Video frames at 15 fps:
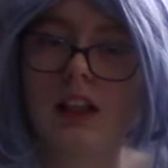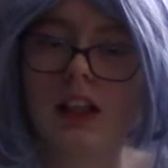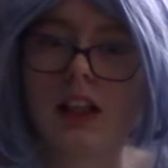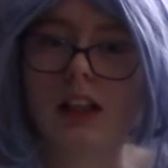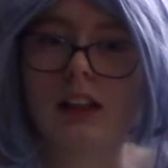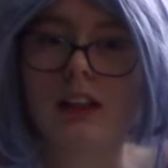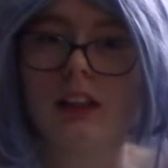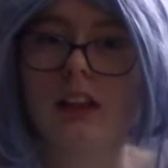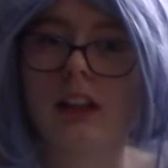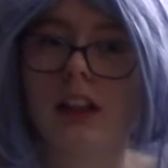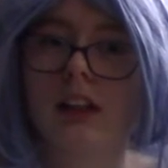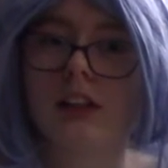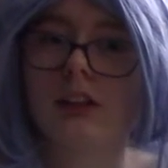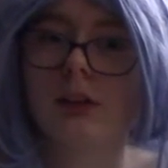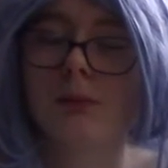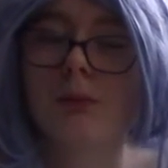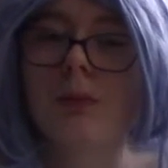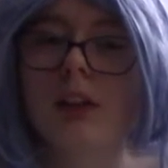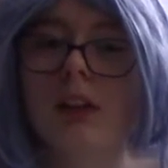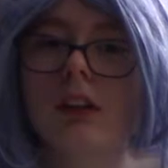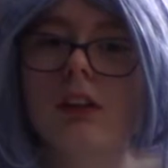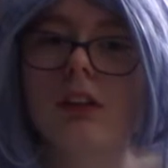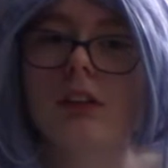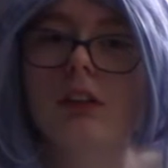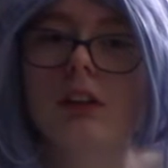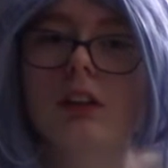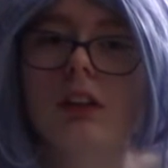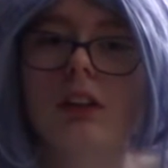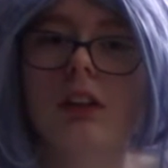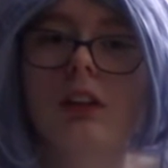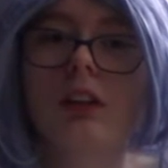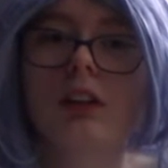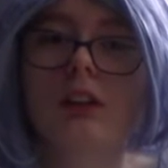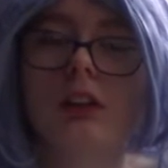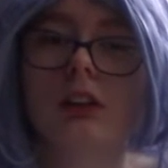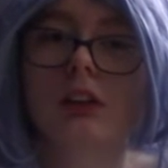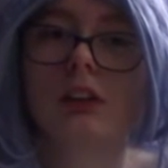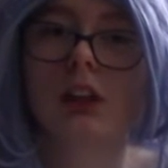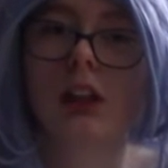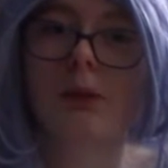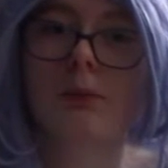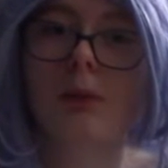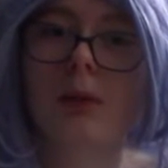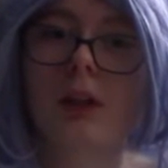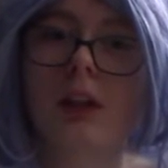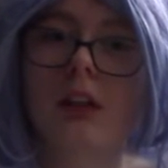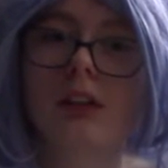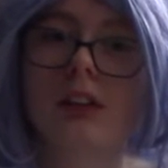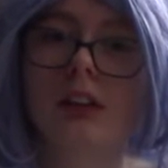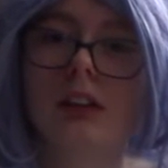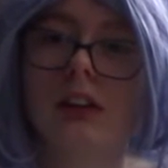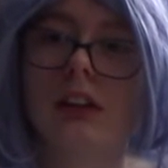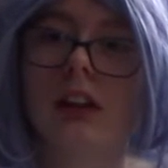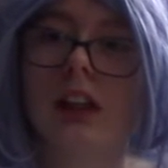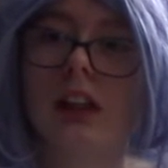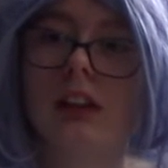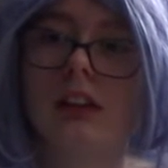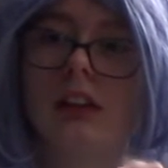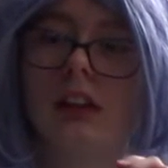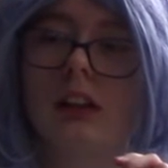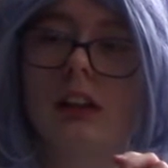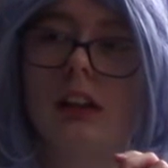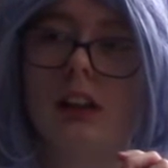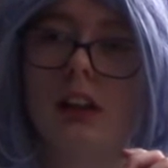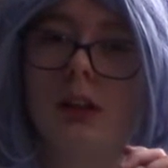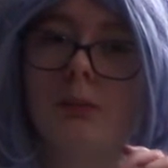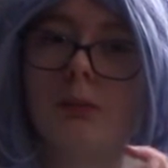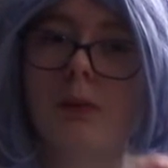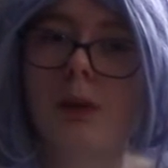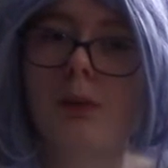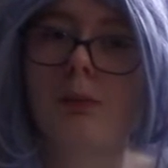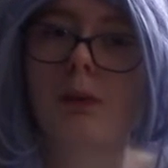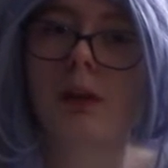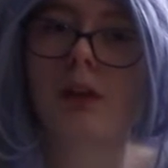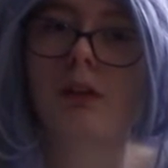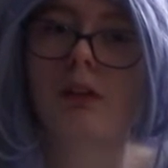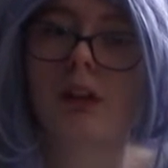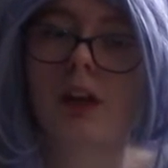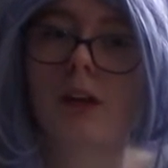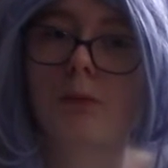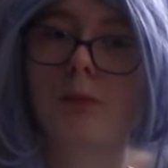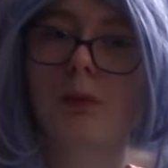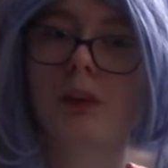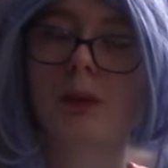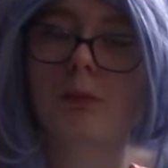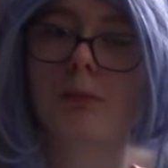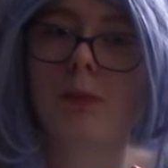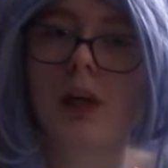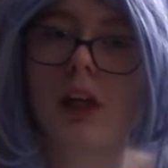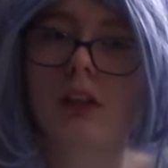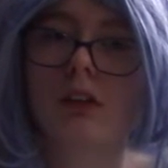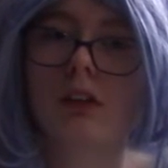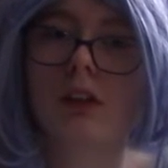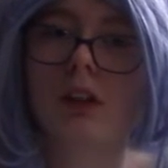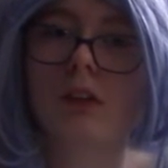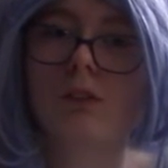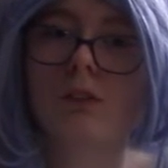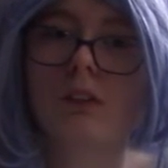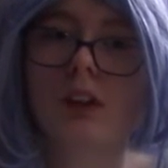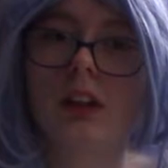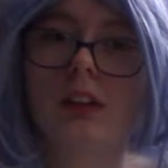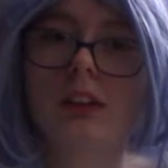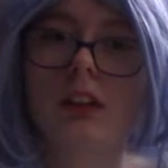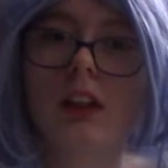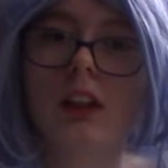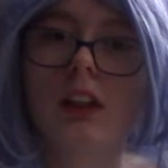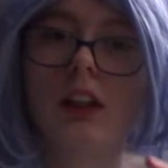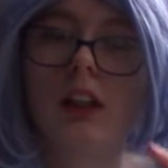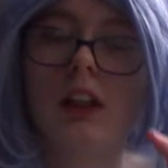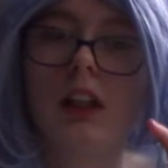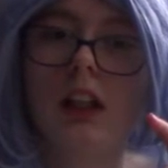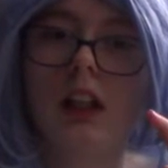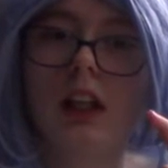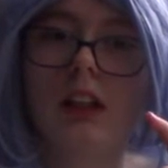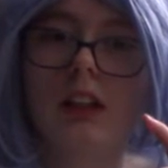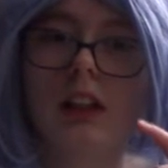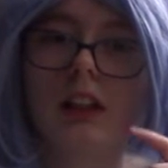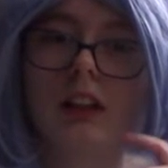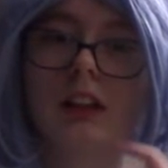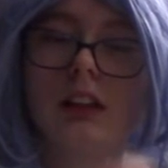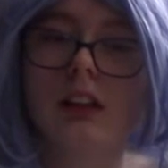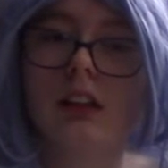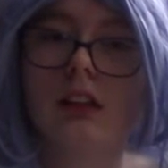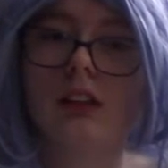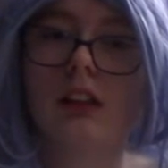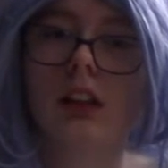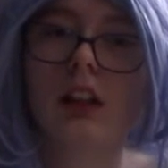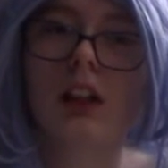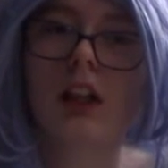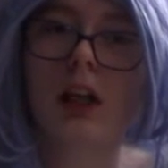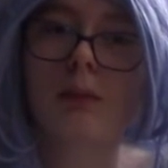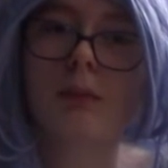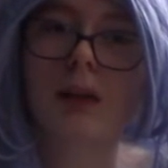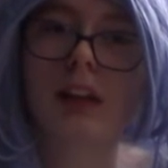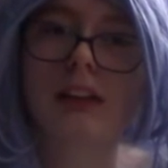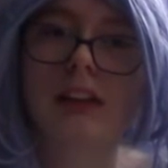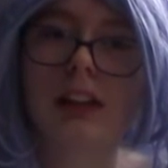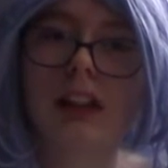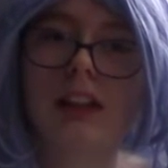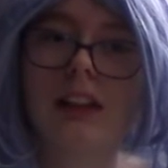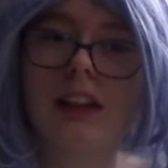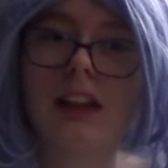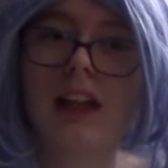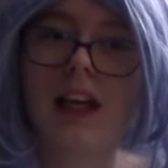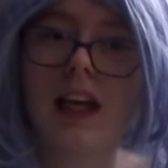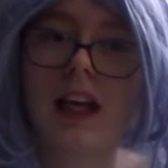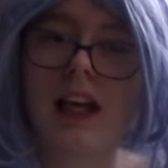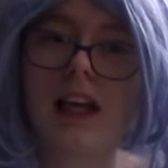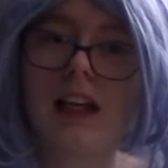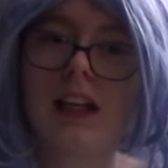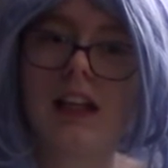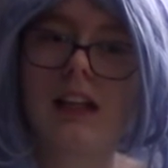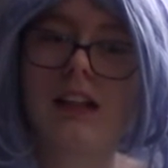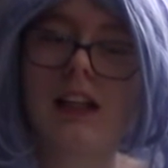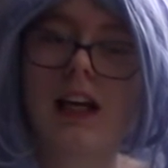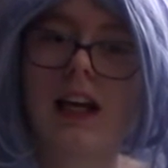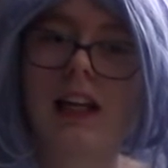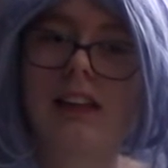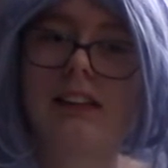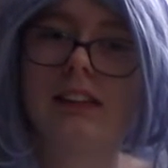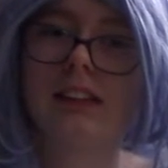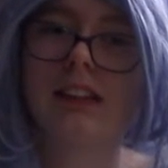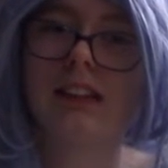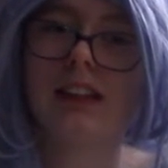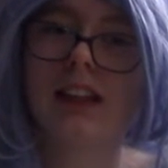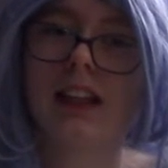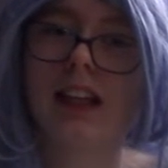And then you gotta do the middle, their side plots, and that in the middle paragraph, but the main conflict. And then you need to do the climax and the end at the